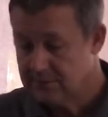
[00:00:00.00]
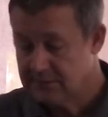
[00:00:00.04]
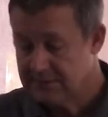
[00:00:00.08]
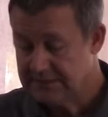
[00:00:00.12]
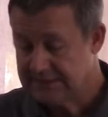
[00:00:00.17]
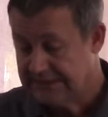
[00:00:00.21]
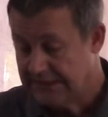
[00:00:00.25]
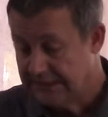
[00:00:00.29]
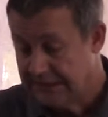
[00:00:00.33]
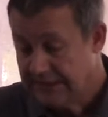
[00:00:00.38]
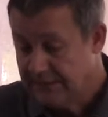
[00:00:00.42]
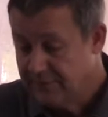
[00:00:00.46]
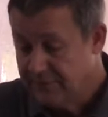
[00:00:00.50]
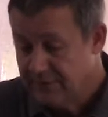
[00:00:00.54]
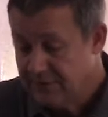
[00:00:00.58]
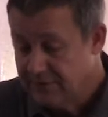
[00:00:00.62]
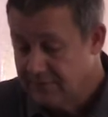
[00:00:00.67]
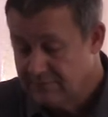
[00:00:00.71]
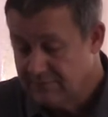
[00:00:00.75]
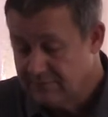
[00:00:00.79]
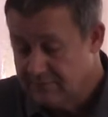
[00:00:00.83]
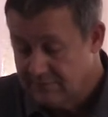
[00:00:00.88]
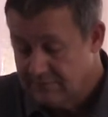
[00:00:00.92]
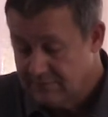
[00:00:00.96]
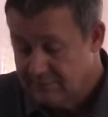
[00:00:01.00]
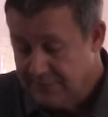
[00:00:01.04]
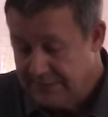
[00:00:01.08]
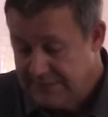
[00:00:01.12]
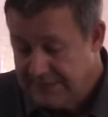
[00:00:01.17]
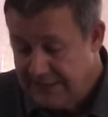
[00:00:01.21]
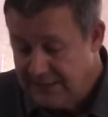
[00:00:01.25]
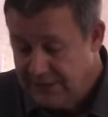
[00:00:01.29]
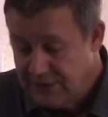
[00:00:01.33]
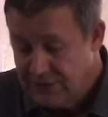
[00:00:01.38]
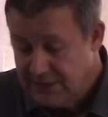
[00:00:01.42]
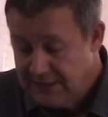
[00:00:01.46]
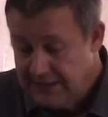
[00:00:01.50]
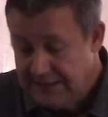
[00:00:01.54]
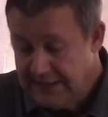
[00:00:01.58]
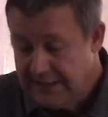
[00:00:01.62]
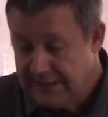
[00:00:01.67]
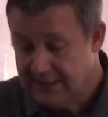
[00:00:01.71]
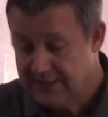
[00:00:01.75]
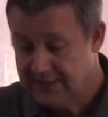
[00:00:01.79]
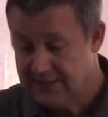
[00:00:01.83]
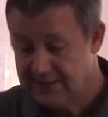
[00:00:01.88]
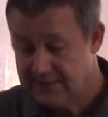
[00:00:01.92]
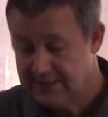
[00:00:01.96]
still, even potentially
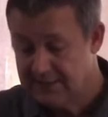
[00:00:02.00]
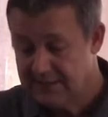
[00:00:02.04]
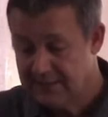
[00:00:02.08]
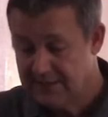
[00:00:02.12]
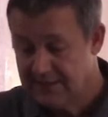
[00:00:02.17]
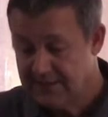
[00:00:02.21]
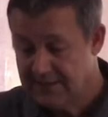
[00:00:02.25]
years.